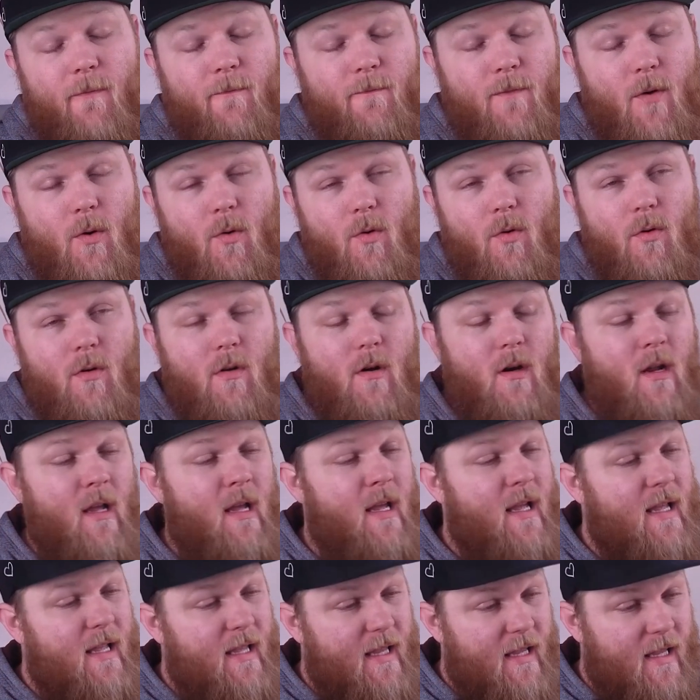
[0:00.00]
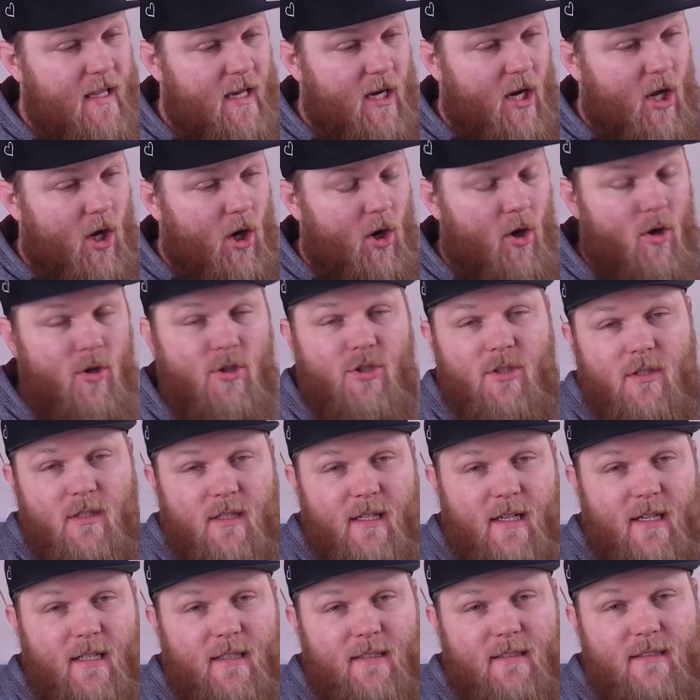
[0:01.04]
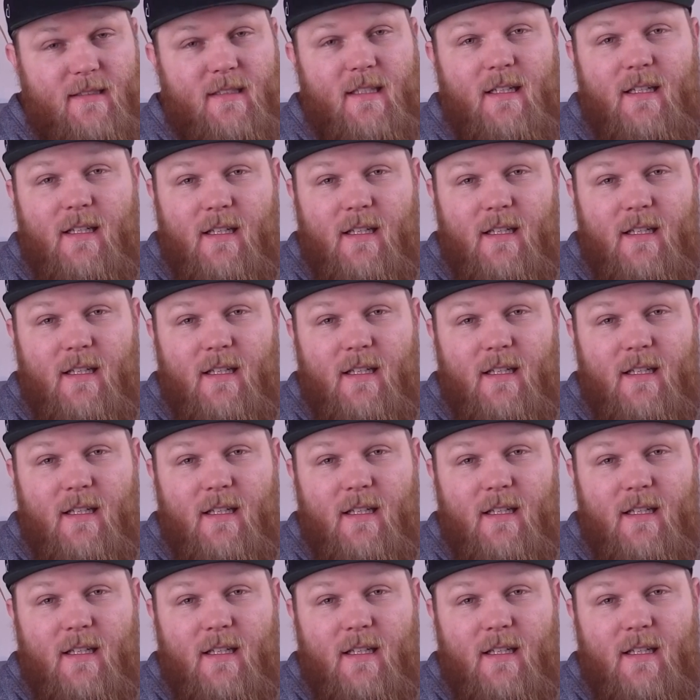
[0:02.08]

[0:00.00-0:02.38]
4 in Arch Linux.